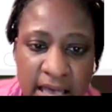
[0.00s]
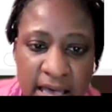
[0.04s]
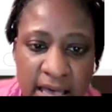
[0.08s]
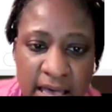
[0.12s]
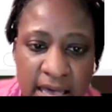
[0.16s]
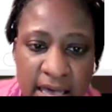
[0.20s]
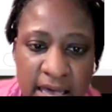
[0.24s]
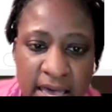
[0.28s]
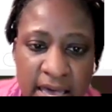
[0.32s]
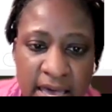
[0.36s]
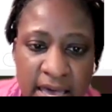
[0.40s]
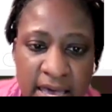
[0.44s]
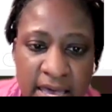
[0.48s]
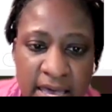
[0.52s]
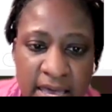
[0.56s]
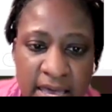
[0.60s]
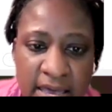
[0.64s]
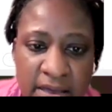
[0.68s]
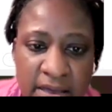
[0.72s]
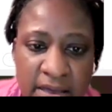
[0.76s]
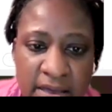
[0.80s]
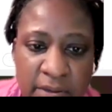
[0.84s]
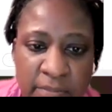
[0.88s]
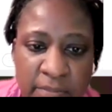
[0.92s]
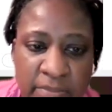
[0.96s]
I
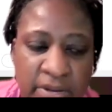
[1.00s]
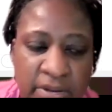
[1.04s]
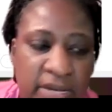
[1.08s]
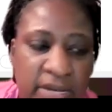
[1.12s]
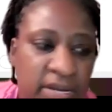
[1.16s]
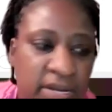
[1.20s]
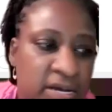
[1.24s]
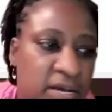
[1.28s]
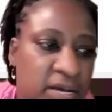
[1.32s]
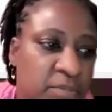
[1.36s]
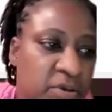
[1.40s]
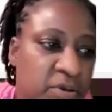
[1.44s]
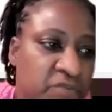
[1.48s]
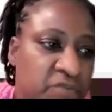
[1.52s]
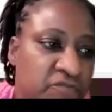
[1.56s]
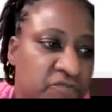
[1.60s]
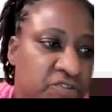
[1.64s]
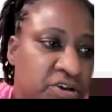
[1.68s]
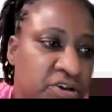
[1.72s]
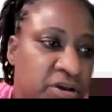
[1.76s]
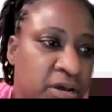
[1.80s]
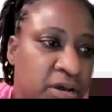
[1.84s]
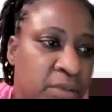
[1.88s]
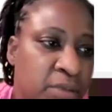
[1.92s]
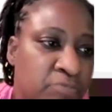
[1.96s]
am gonna come up
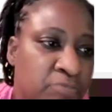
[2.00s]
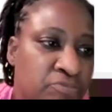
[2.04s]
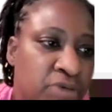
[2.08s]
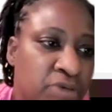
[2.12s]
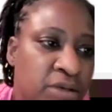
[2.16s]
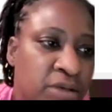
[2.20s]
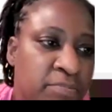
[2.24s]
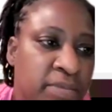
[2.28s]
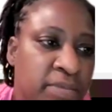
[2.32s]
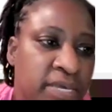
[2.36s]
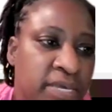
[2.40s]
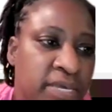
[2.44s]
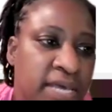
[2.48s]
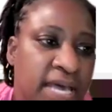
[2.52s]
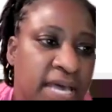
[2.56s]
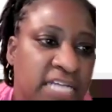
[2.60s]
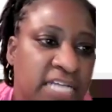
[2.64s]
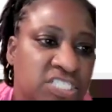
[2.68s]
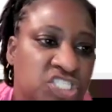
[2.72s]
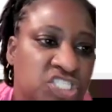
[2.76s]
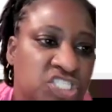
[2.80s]
here and bring me